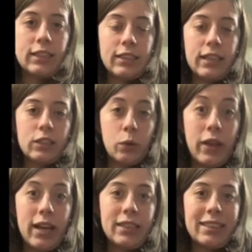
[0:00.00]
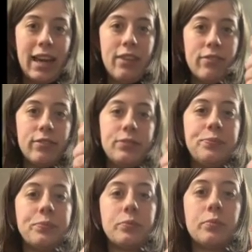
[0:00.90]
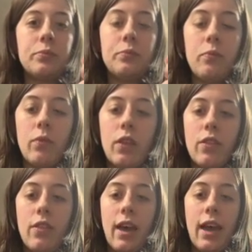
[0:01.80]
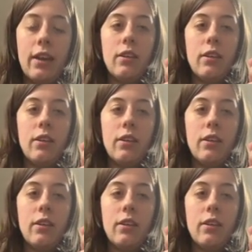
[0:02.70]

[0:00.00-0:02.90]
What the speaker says: it so that it's safe. Then